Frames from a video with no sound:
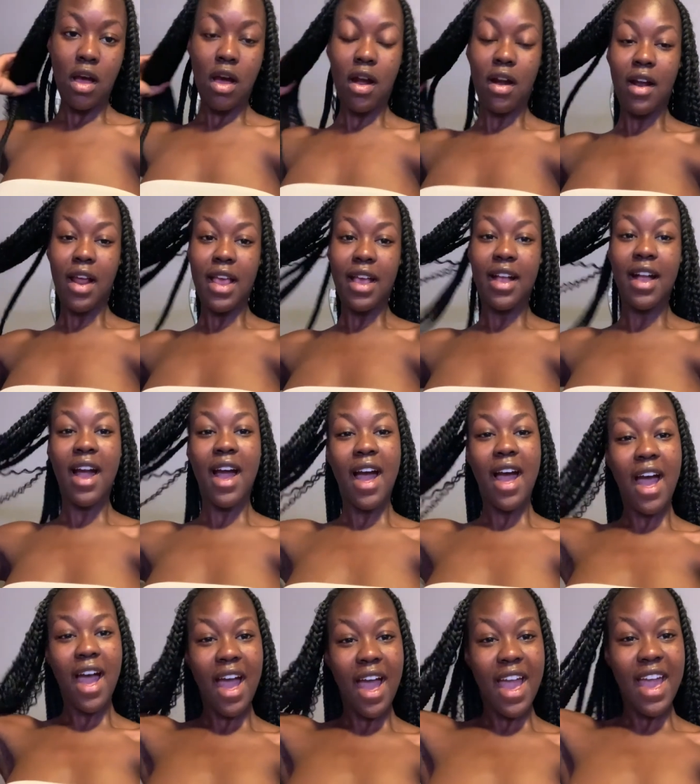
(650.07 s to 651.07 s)
Alright
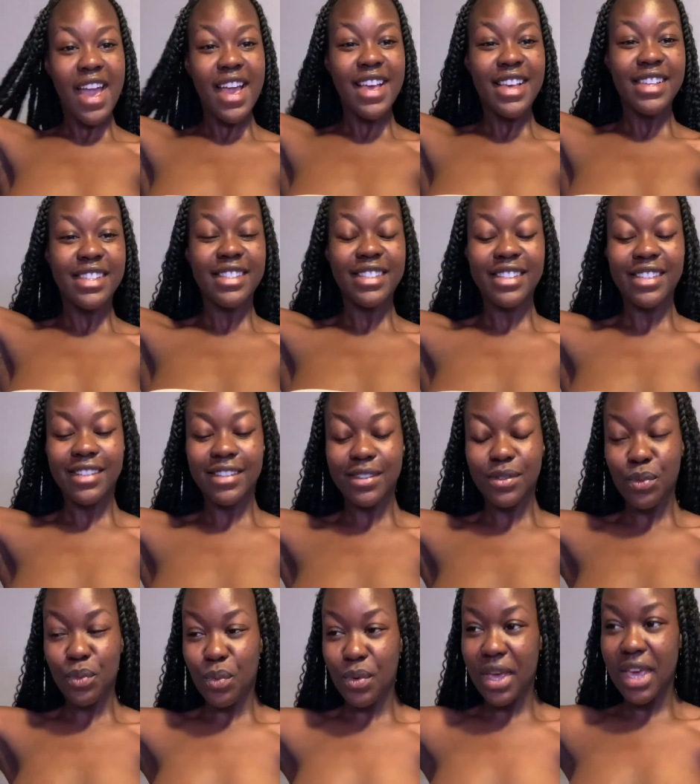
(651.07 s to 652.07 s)
guys,
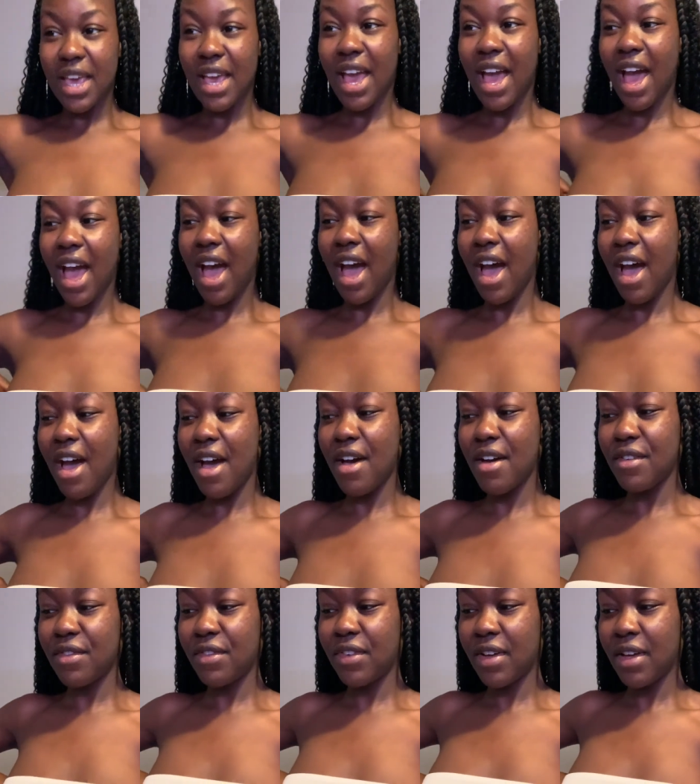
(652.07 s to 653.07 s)
we
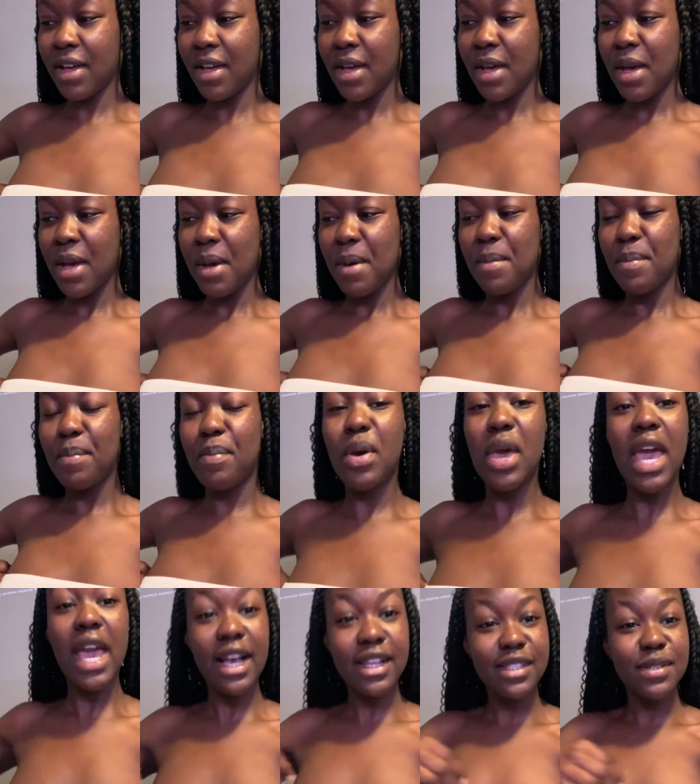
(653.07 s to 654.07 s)
have
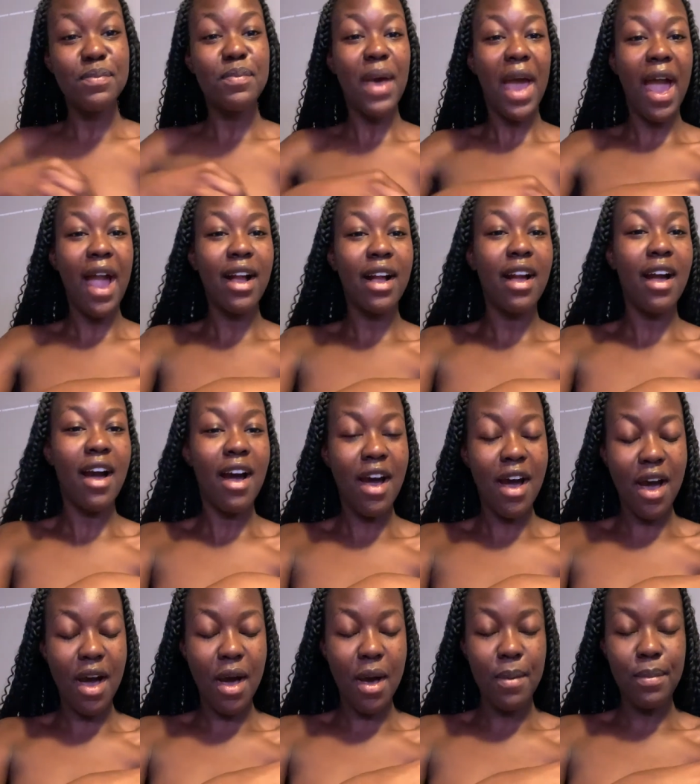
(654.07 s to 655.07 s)
picked back
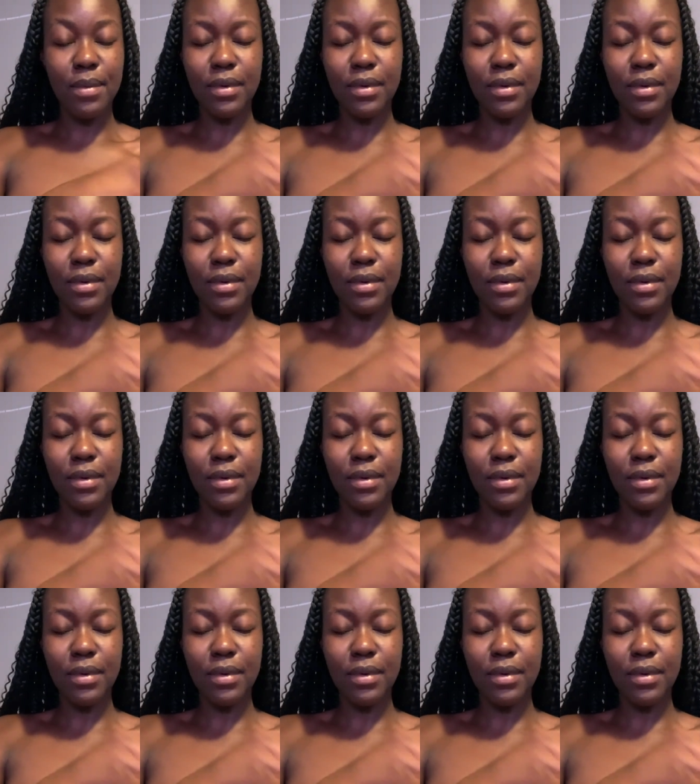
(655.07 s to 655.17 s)
up